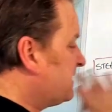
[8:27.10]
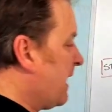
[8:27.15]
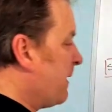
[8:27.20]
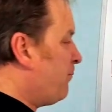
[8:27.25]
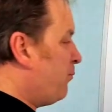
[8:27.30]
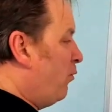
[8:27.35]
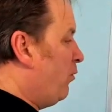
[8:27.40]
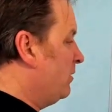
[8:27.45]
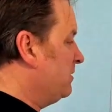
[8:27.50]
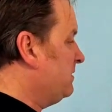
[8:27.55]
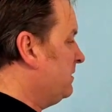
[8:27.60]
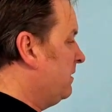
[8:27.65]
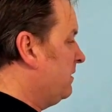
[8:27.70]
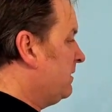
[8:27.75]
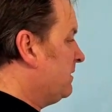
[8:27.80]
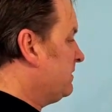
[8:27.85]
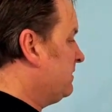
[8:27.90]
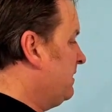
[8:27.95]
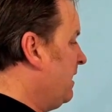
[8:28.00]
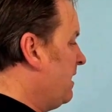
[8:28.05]
step
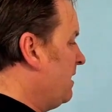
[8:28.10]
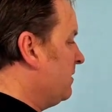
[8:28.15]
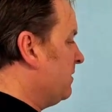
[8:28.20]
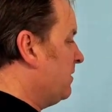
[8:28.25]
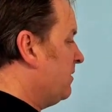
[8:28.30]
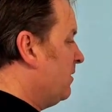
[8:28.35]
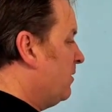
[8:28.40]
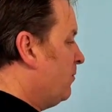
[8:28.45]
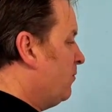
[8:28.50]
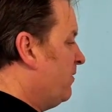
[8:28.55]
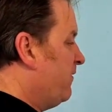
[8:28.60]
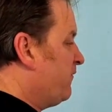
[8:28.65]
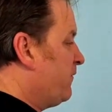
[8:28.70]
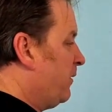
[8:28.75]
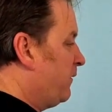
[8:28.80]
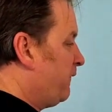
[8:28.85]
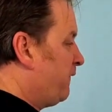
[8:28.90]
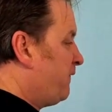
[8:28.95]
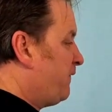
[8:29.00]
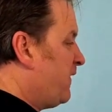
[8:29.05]
one done. We've
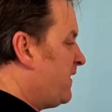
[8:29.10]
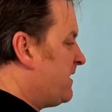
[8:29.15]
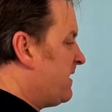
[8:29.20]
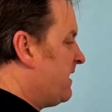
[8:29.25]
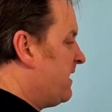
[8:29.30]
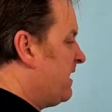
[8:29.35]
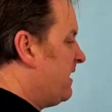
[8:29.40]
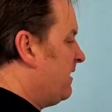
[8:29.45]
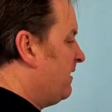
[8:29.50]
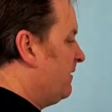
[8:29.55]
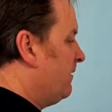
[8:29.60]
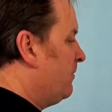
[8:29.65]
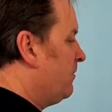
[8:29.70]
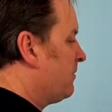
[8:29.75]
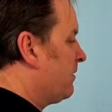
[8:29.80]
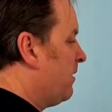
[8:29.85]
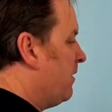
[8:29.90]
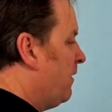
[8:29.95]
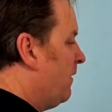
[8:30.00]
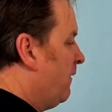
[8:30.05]
got a figure here,
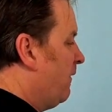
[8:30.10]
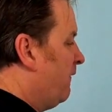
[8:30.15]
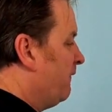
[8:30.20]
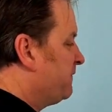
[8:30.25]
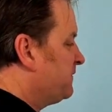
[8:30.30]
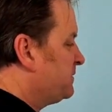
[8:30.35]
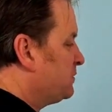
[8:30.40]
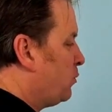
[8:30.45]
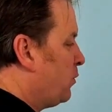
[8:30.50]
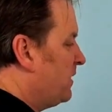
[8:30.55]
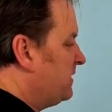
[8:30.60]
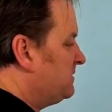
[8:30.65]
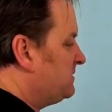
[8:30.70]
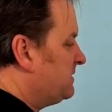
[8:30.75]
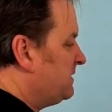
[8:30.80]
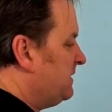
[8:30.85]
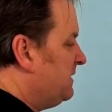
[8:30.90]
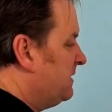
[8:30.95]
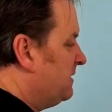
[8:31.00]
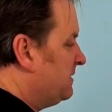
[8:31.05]
look, of
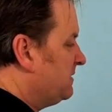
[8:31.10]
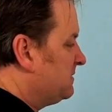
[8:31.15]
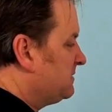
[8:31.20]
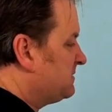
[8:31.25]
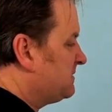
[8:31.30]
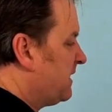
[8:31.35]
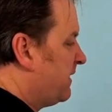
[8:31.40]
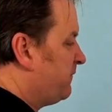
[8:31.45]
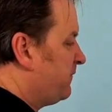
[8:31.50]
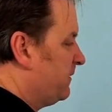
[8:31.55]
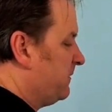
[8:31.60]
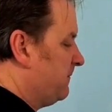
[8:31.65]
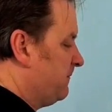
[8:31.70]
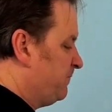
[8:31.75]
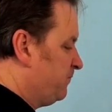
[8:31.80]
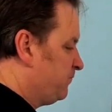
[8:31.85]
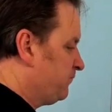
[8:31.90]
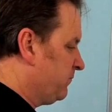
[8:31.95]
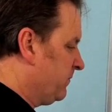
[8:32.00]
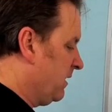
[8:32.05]

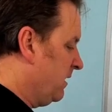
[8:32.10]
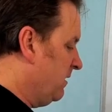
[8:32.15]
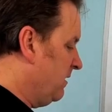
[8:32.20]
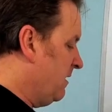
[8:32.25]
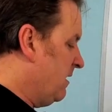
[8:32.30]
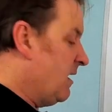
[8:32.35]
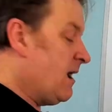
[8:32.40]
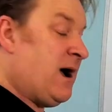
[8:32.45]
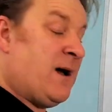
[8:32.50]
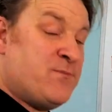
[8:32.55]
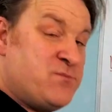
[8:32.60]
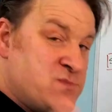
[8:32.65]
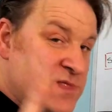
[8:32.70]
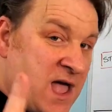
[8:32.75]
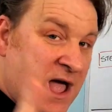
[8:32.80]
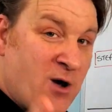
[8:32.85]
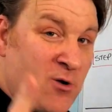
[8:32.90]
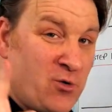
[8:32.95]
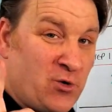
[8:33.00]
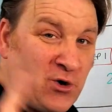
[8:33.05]
27. I'm
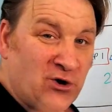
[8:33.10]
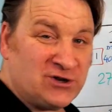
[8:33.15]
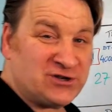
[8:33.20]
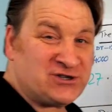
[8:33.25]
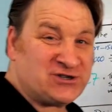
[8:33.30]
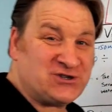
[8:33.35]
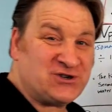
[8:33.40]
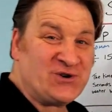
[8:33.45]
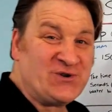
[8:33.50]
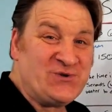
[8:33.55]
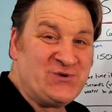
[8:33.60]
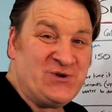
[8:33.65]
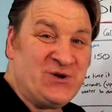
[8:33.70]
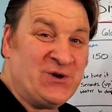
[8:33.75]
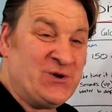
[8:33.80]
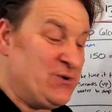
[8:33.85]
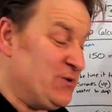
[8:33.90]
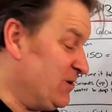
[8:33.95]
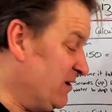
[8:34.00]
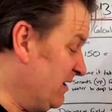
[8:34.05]
now going to show
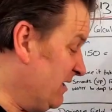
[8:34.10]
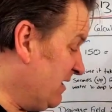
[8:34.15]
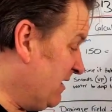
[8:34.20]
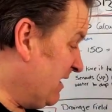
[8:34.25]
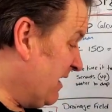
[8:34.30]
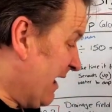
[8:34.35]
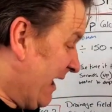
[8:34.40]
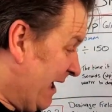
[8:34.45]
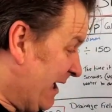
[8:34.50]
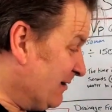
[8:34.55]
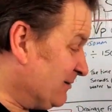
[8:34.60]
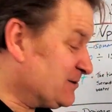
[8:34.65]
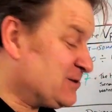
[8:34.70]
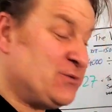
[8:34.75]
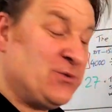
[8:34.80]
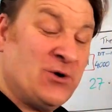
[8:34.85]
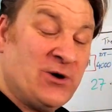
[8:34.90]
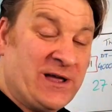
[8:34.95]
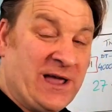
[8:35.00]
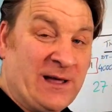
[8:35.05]
you how to
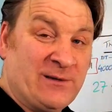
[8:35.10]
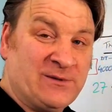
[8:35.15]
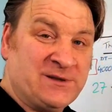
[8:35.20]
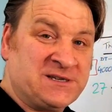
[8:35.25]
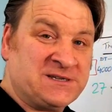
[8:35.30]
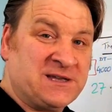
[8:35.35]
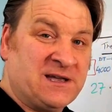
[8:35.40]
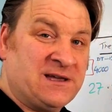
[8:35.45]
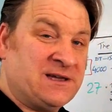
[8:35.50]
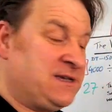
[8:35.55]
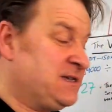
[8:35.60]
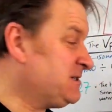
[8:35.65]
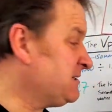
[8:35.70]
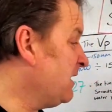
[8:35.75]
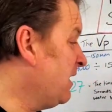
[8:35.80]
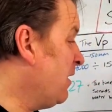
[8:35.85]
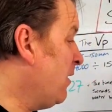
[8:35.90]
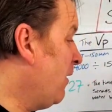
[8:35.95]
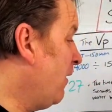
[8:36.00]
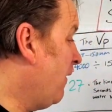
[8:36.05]
work out the
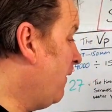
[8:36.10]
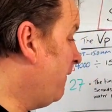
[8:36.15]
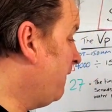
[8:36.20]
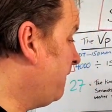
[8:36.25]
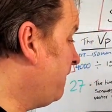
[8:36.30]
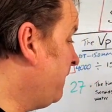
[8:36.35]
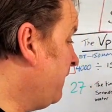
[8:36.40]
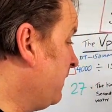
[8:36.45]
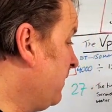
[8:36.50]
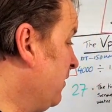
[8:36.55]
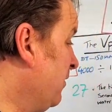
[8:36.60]
size of